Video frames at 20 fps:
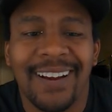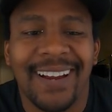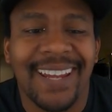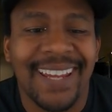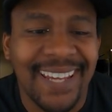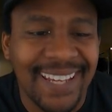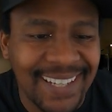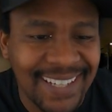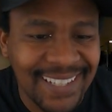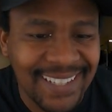
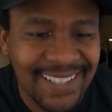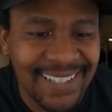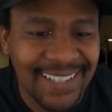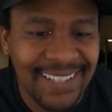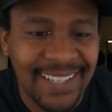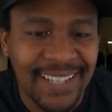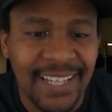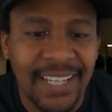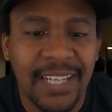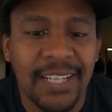
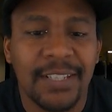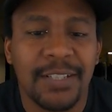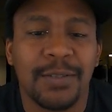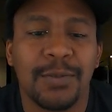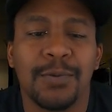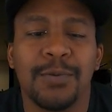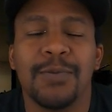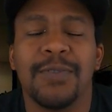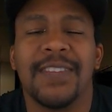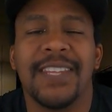headed
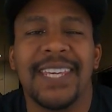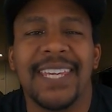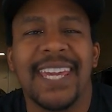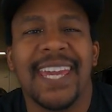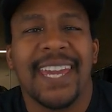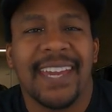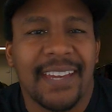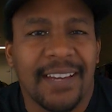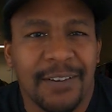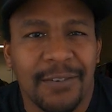to the
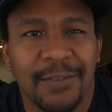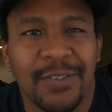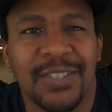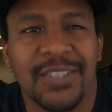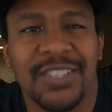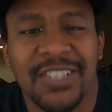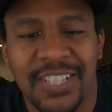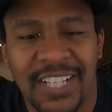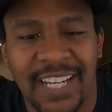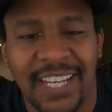
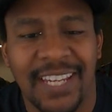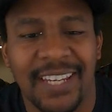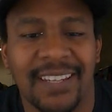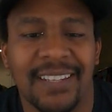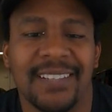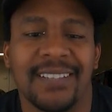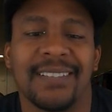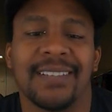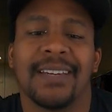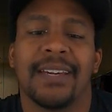Harris
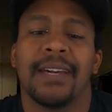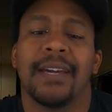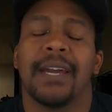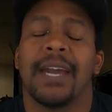chain.